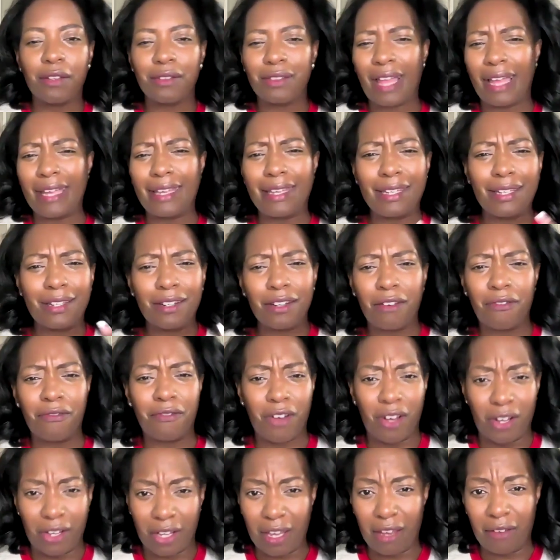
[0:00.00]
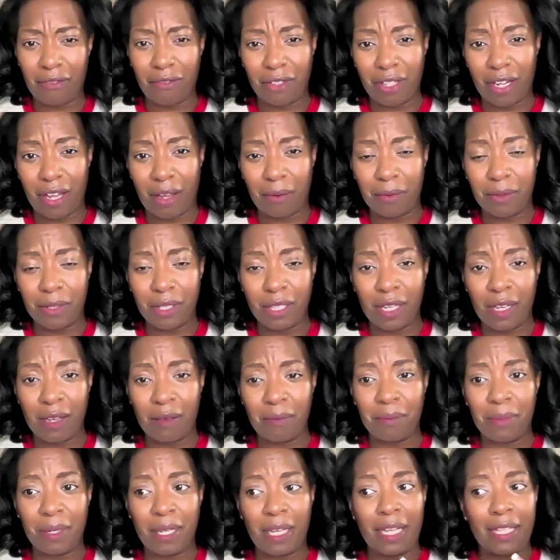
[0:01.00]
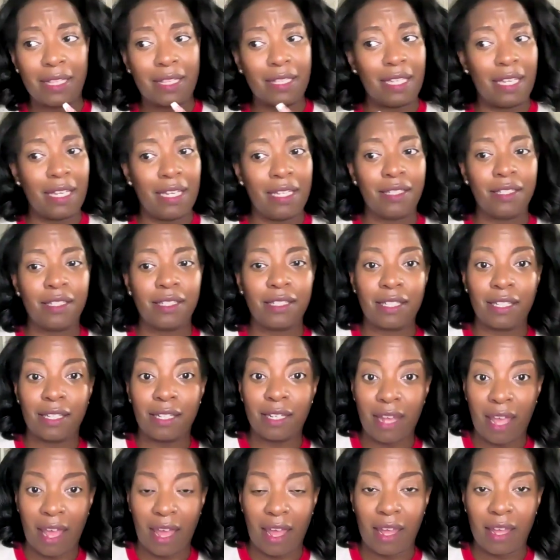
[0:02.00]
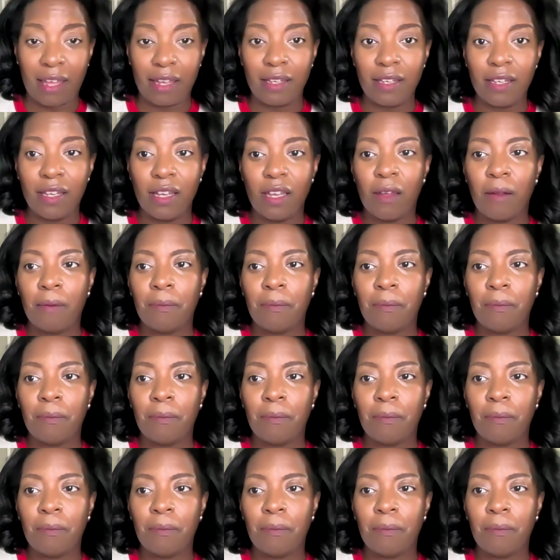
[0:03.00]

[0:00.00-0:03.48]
like get in a funk every now and then, but at the end of the day,